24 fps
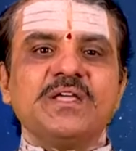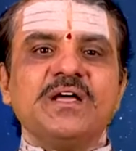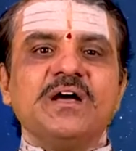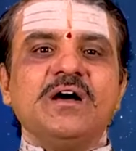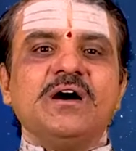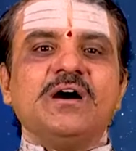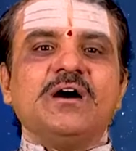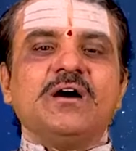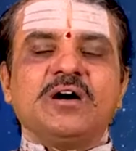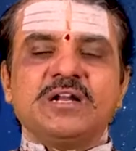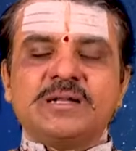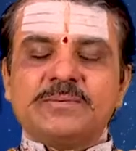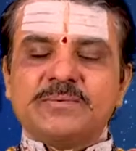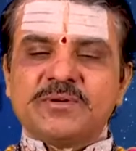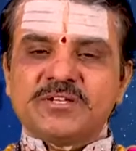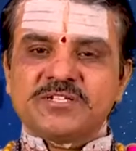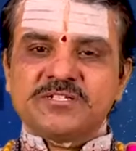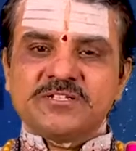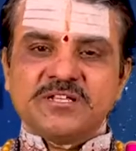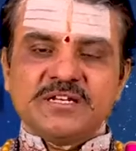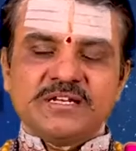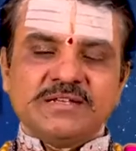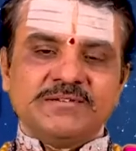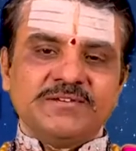On a
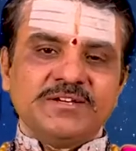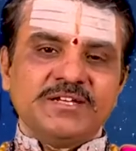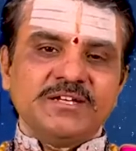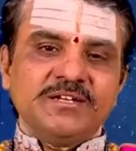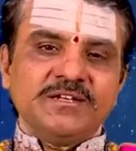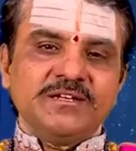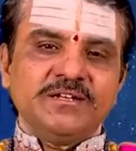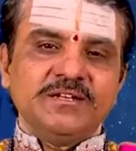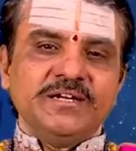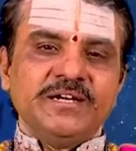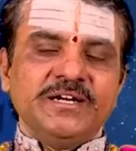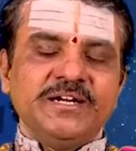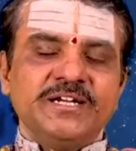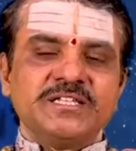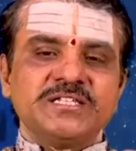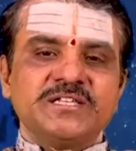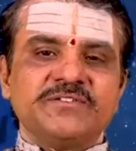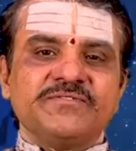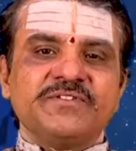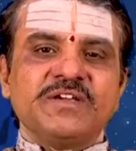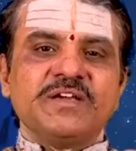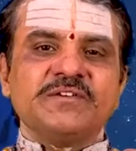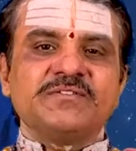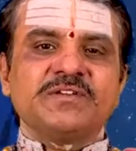personal level, it is a
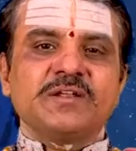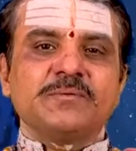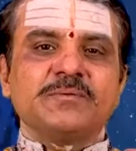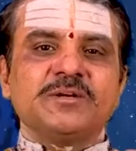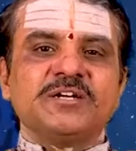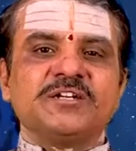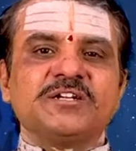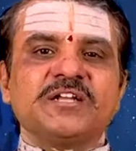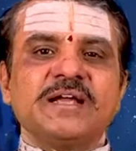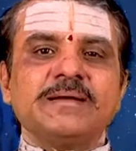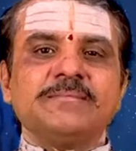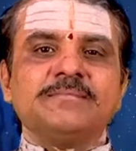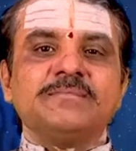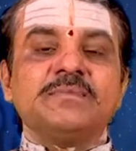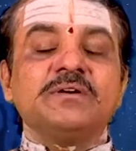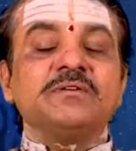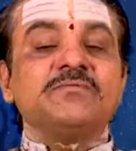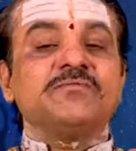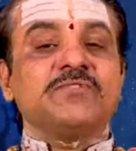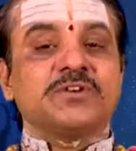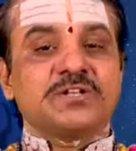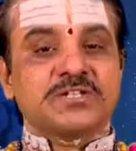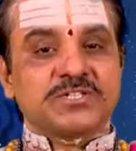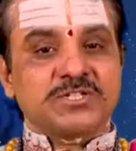favorable time
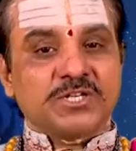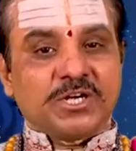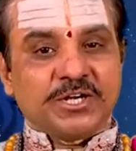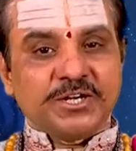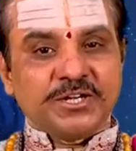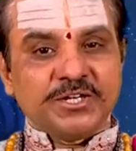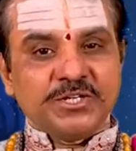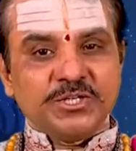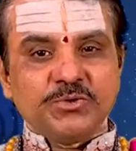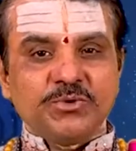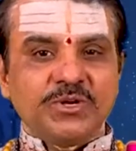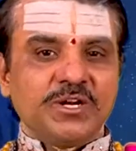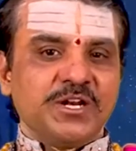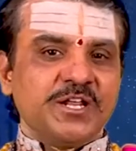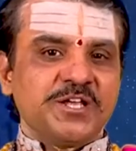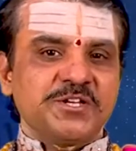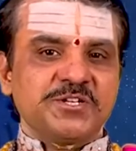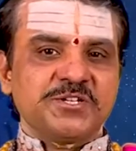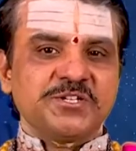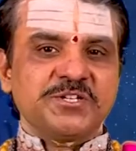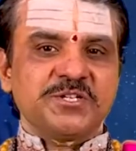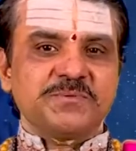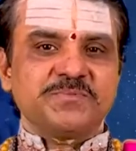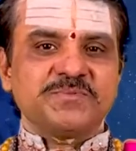for starting new
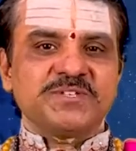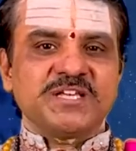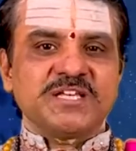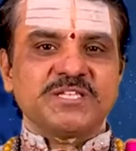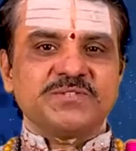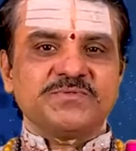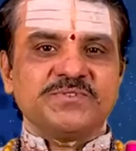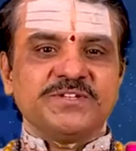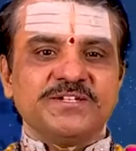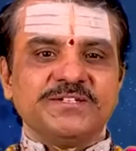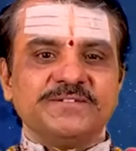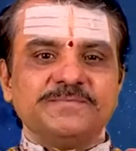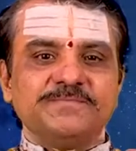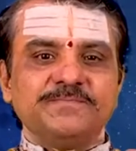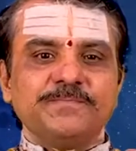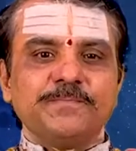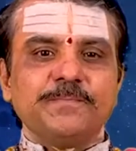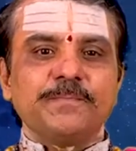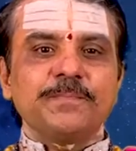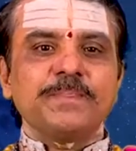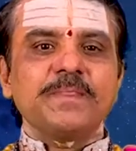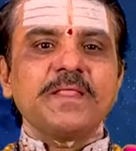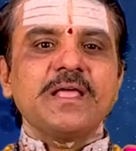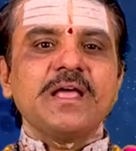relationships as well.
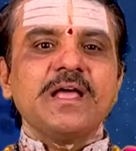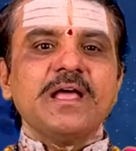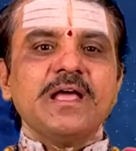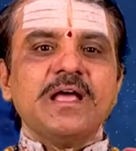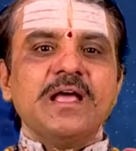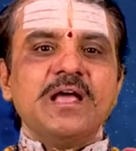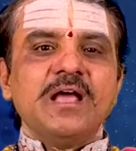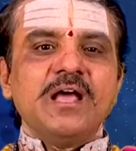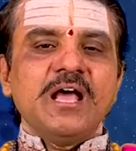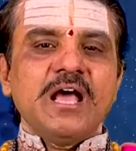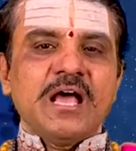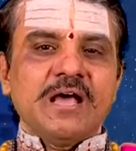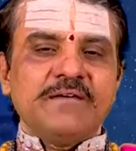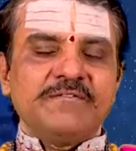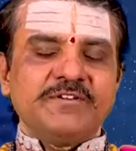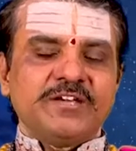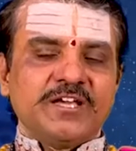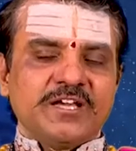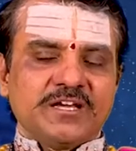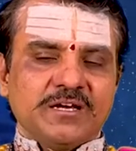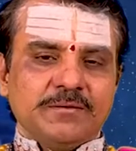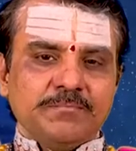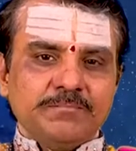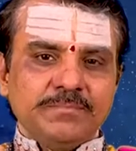Having a
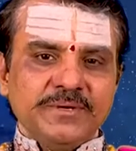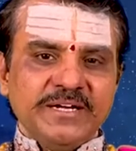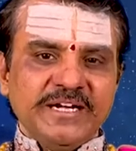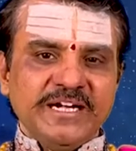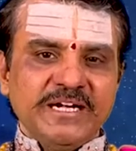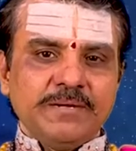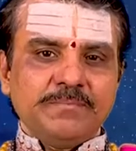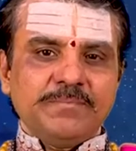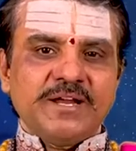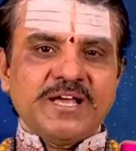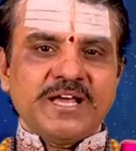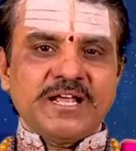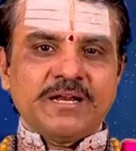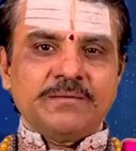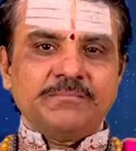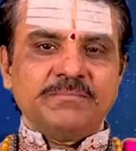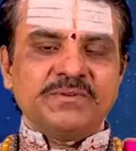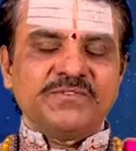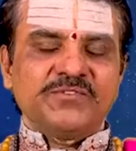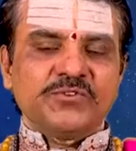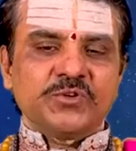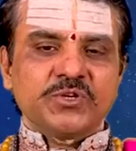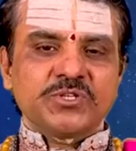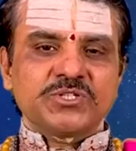complete plan
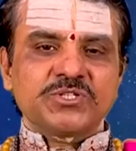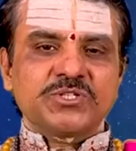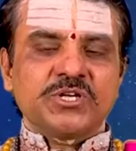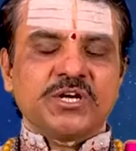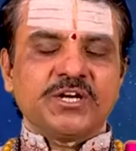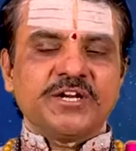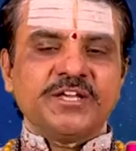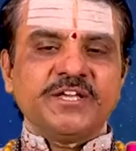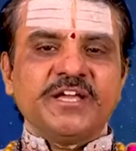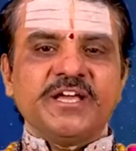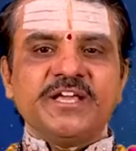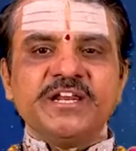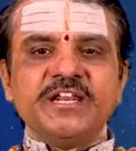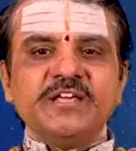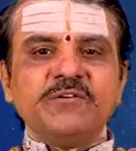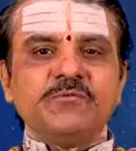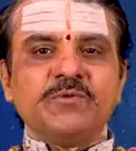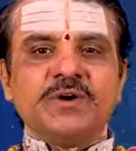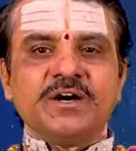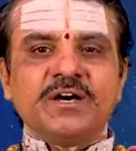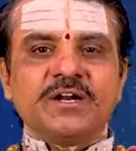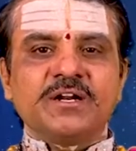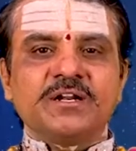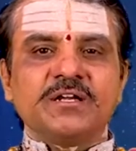before starting any
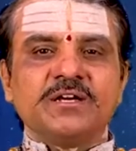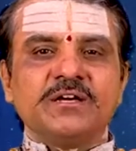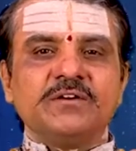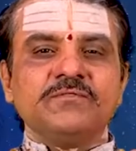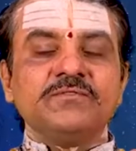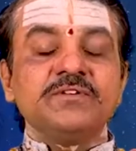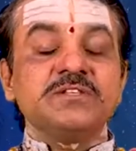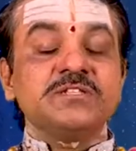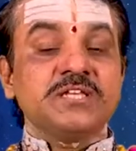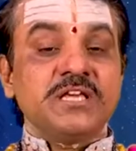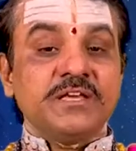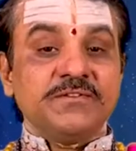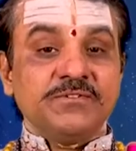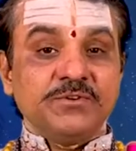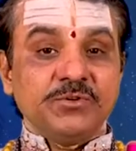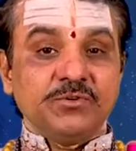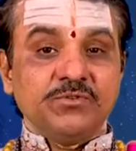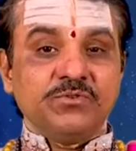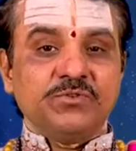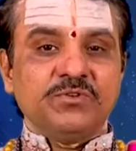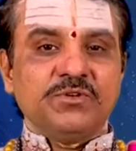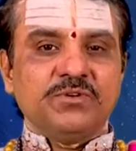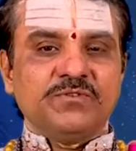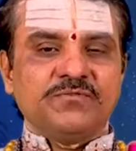work will save you
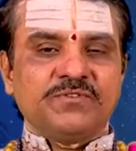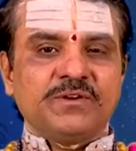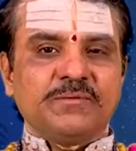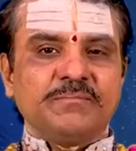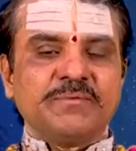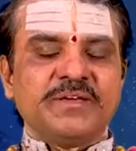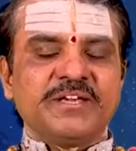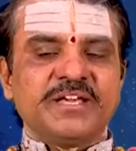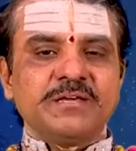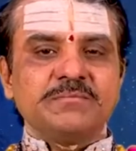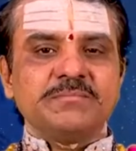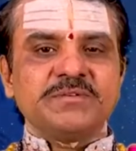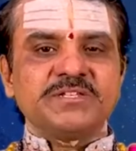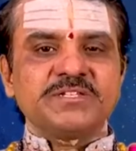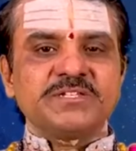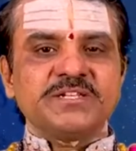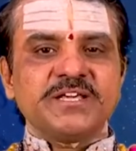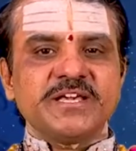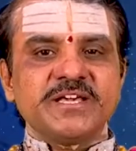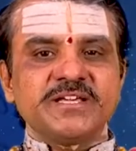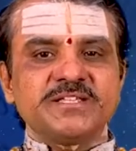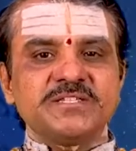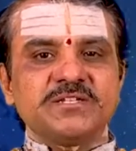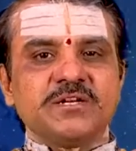from making
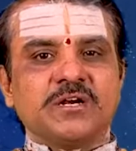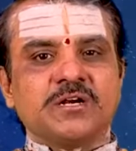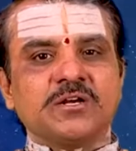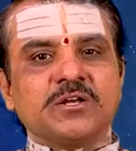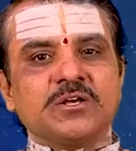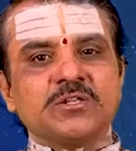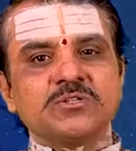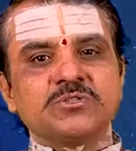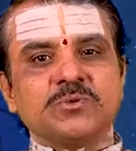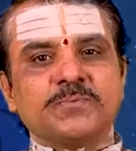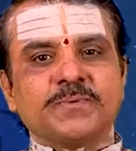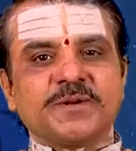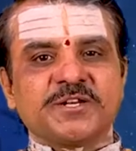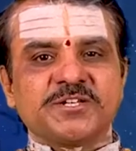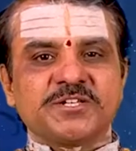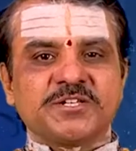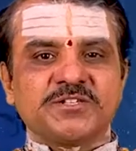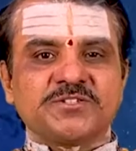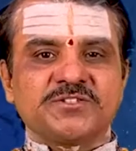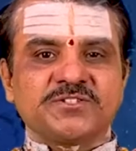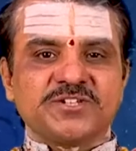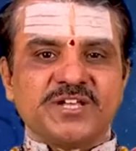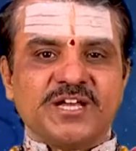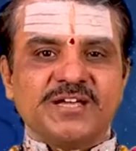mistakes and also precious
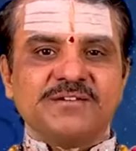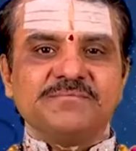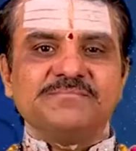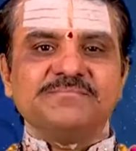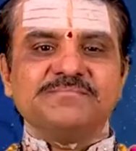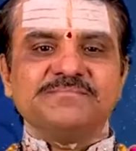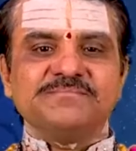time.